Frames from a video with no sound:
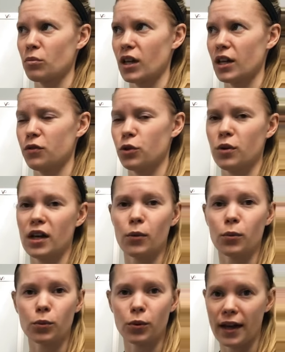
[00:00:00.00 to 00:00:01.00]
If you get
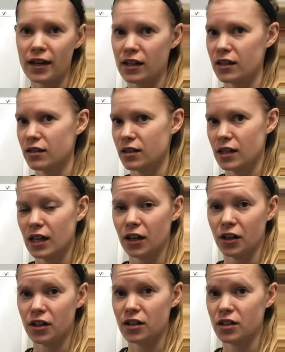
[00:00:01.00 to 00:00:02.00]
redness in
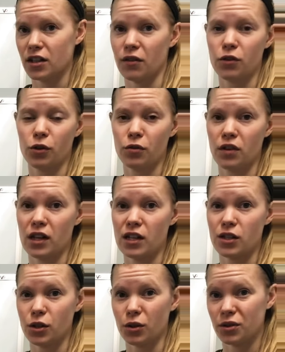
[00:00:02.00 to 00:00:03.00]
areas of your face or
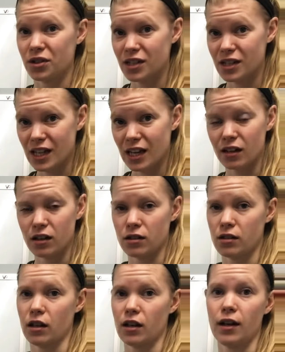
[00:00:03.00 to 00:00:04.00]
your skin, it's
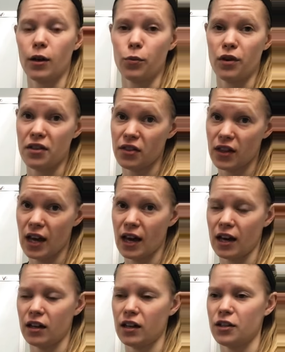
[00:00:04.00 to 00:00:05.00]
going to help with
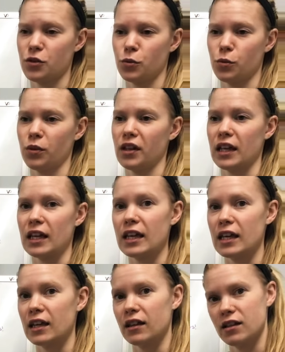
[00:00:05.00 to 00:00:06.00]
that. It's really
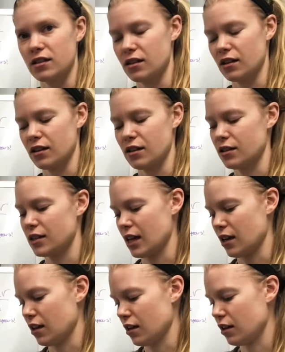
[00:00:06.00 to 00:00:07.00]
healing to the
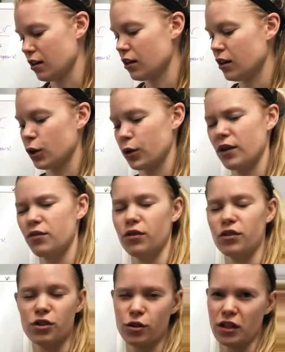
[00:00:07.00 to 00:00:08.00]
skin. Great for
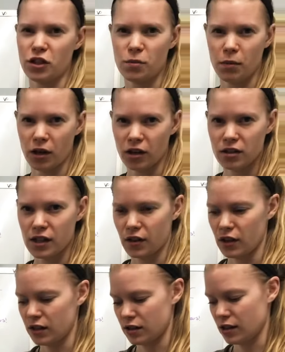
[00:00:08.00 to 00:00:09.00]
stretch marks and
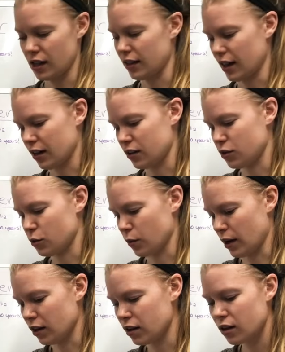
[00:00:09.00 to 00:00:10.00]
things like that as well.